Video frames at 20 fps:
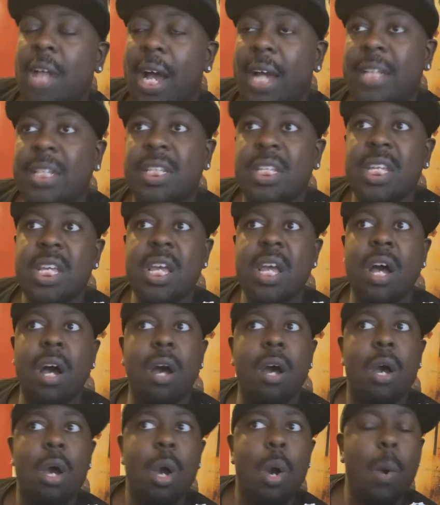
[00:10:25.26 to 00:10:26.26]
the idea,
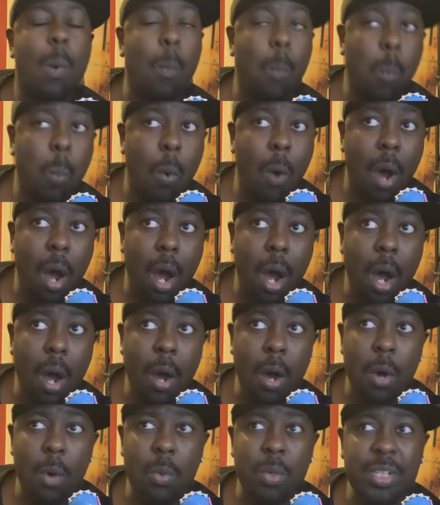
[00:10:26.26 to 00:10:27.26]

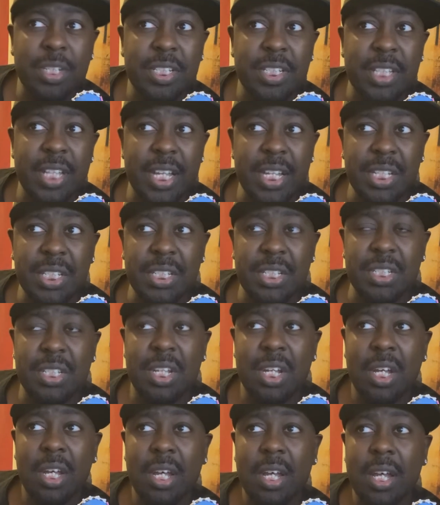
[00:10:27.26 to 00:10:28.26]
whoa, is this,
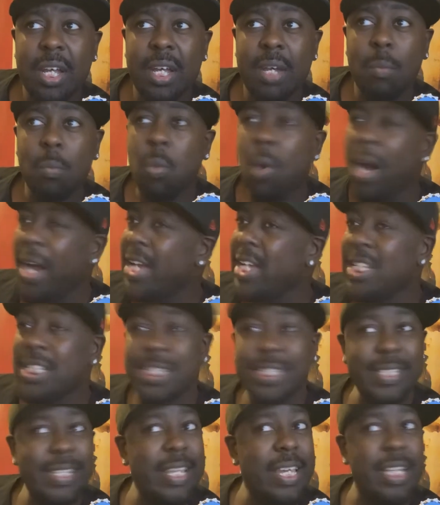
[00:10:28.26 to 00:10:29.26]
what
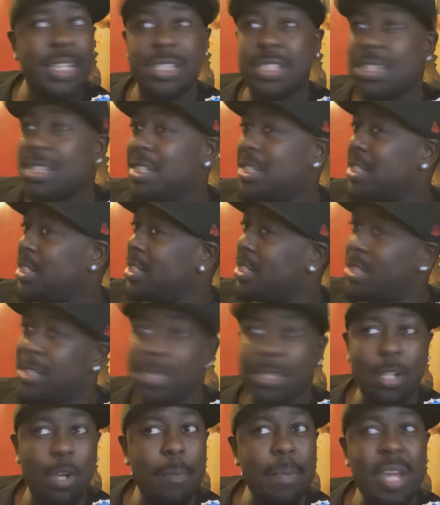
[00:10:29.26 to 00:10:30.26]
is this?
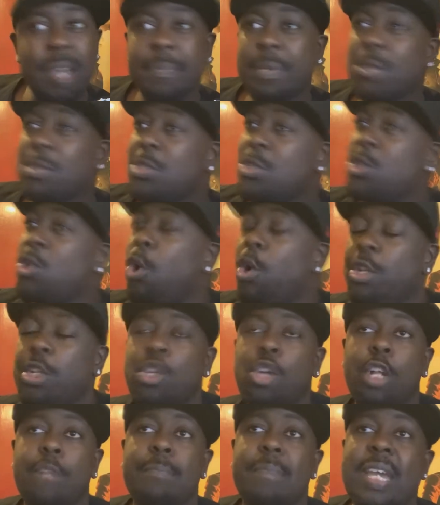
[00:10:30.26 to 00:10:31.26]
You know, maybe it was
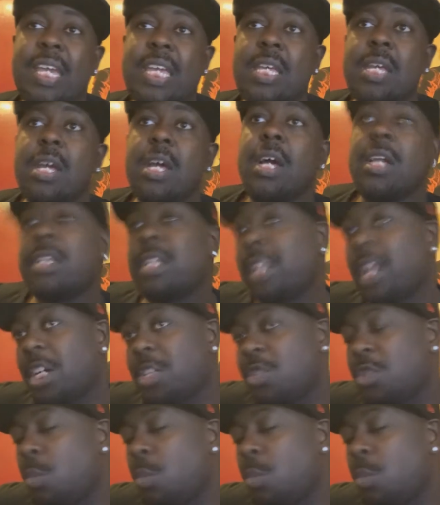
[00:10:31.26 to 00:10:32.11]
dawning on me. Then I